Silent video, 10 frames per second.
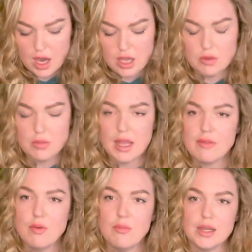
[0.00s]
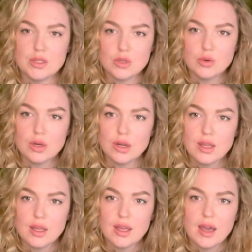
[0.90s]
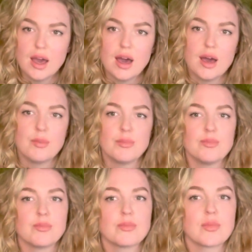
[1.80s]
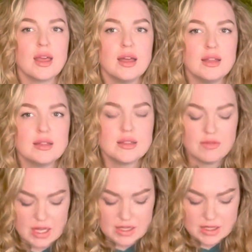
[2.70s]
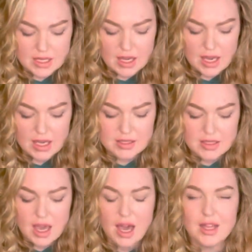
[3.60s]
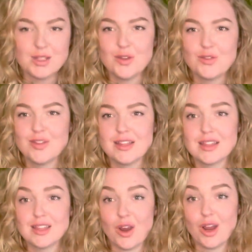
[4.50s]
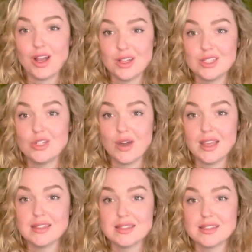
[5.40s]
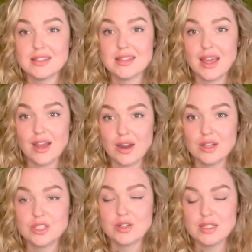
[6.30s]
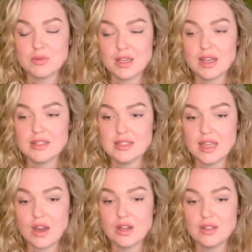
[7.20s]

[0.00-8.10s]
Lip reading: You might have a mentor, and if that's the case, I do feel like they are a good choice. They are a good choice because they are